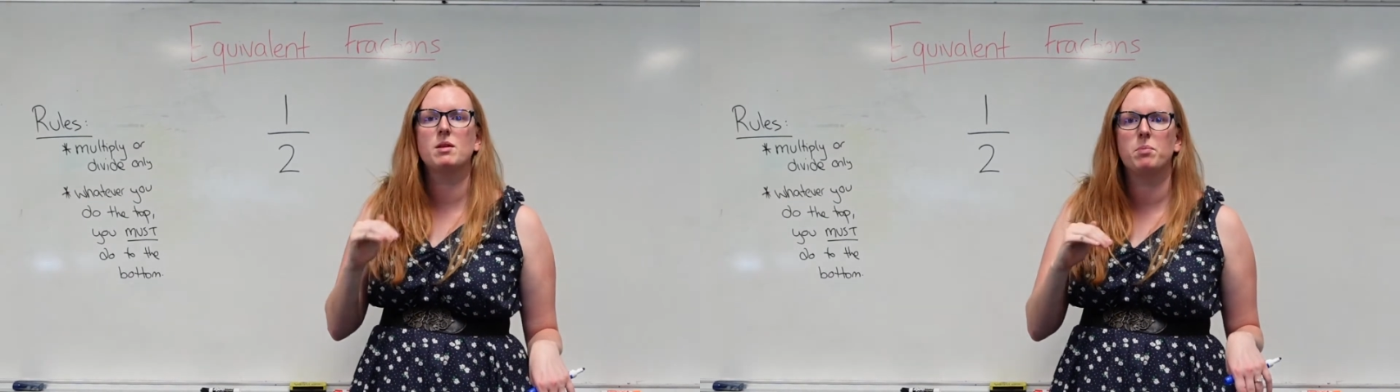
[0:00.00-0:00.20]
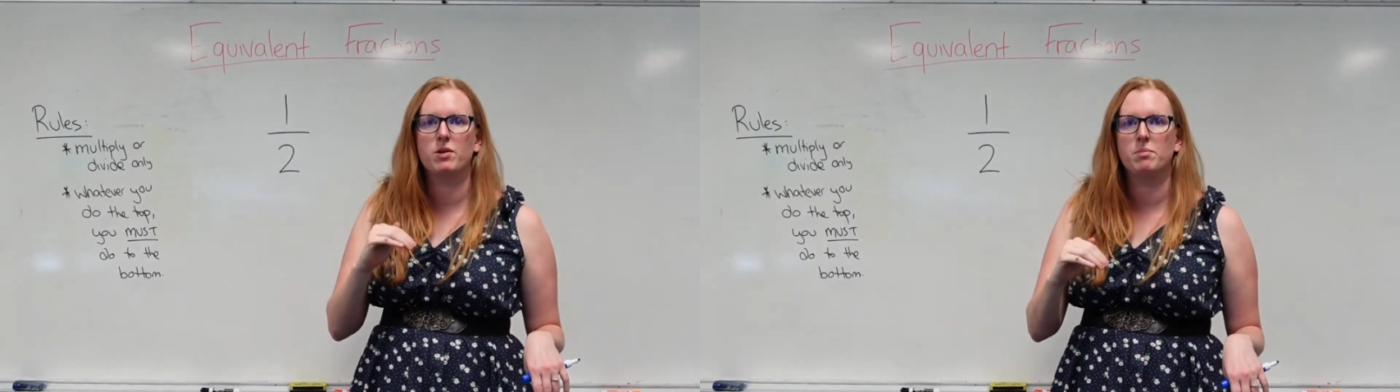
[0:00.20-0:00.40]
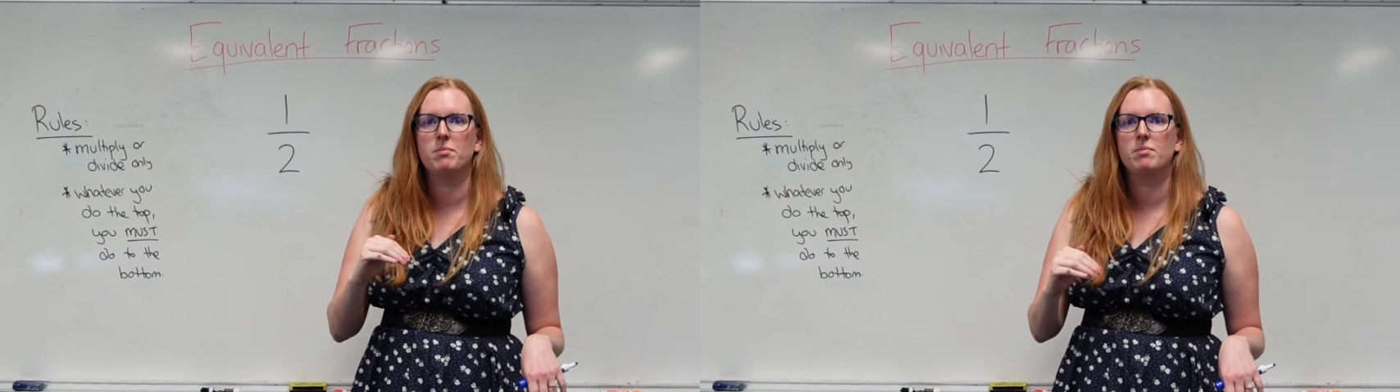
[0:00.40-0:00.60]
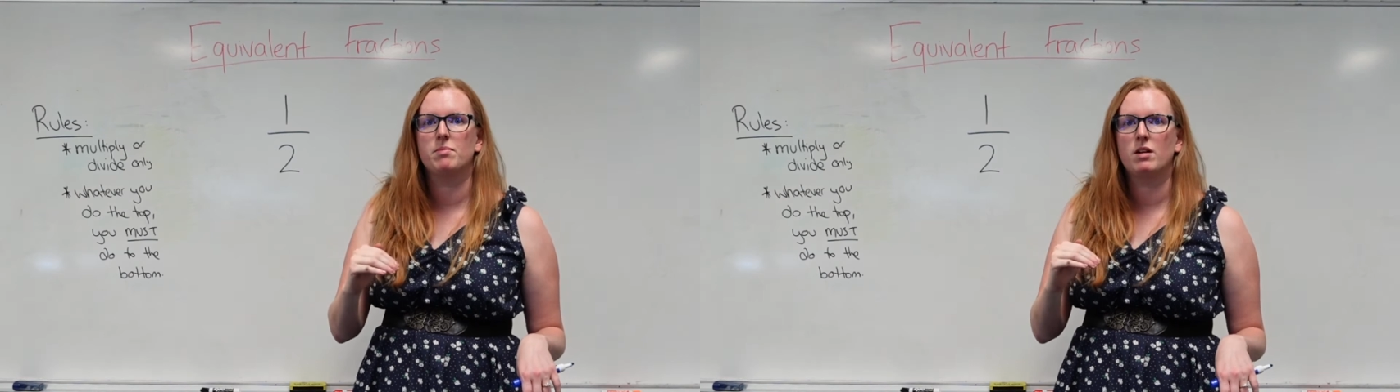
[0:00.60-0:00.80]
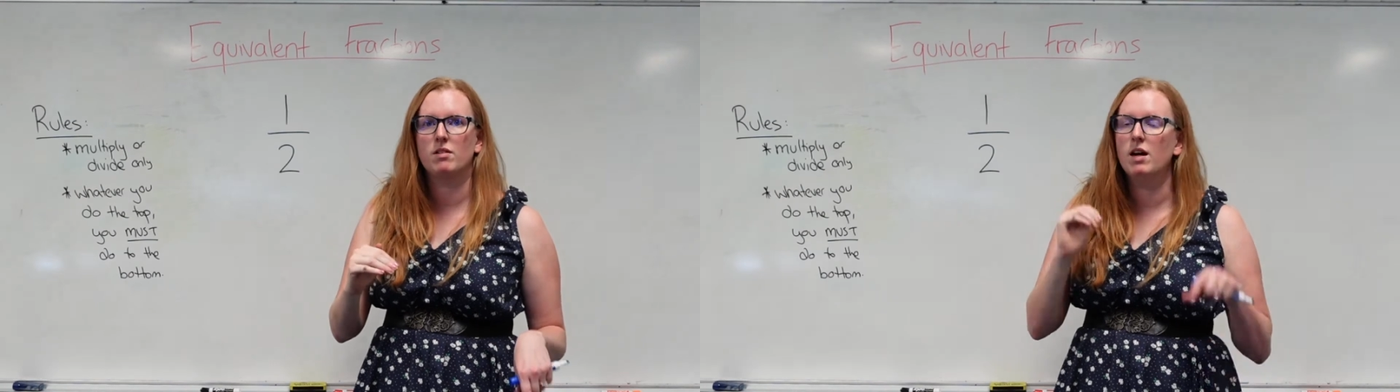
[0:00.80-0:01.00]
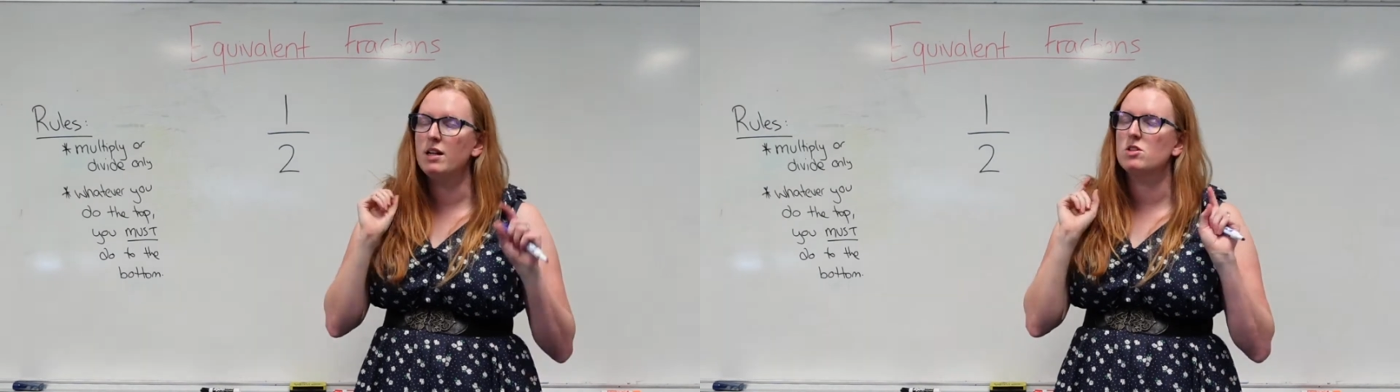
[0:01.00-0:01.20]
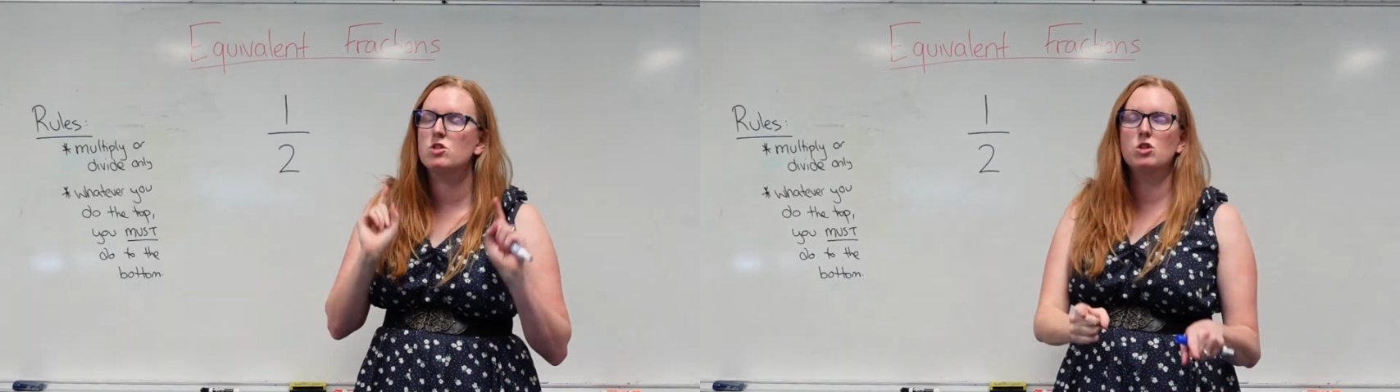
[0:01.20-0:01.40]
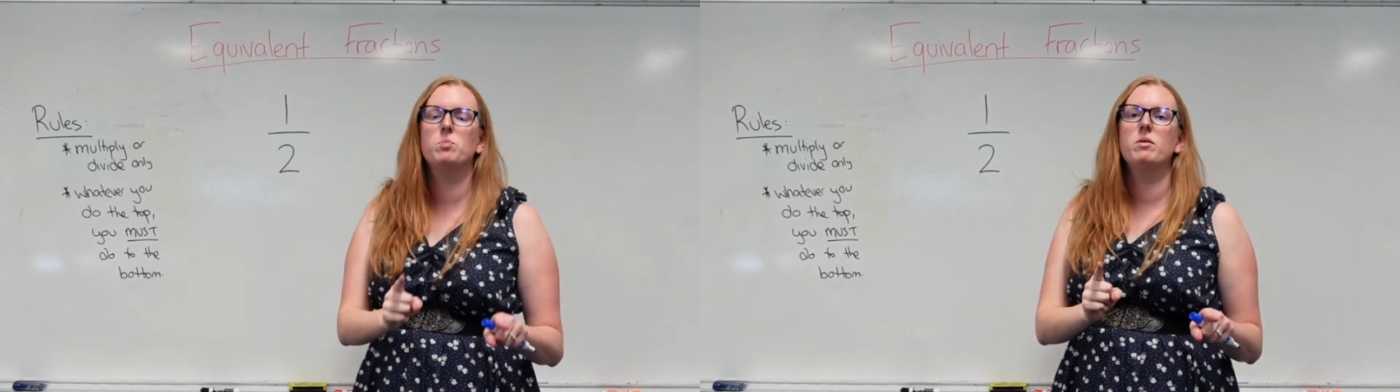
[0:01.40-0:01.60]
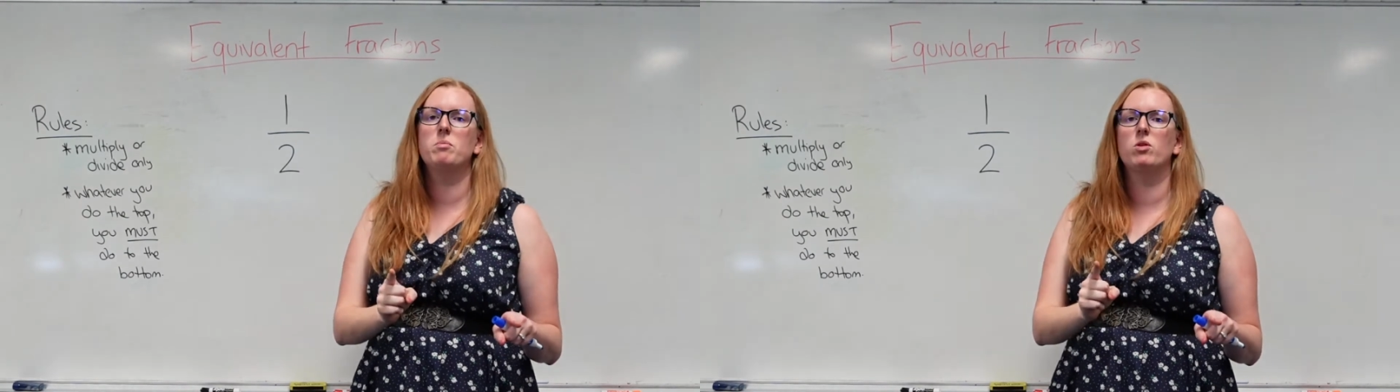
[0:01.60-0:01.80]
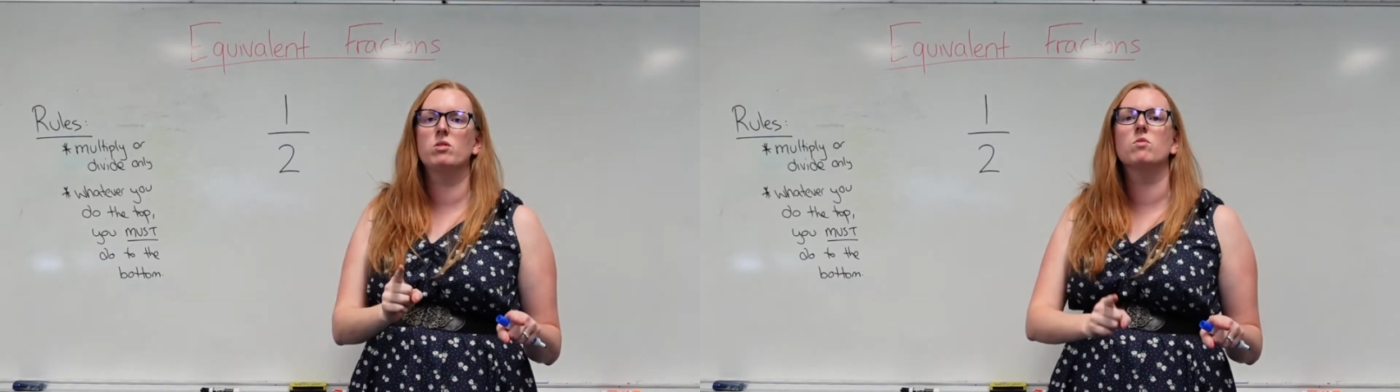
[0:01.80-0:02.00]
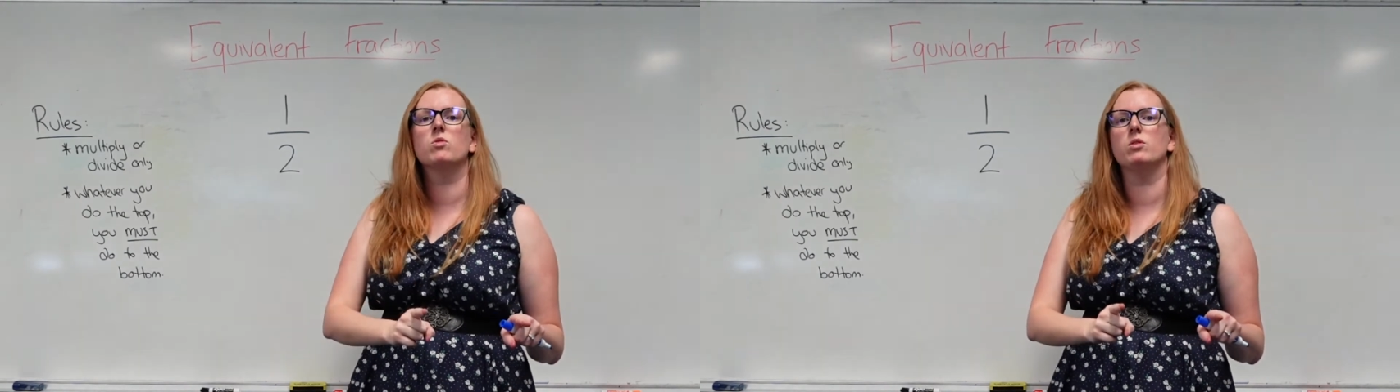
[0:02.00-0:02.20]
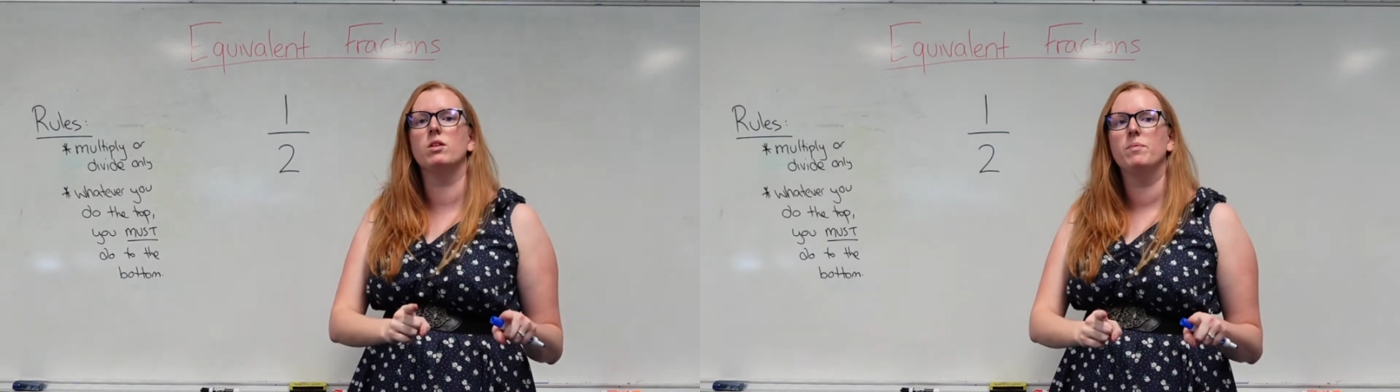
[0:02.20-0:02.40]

bottom. All right, super important rule.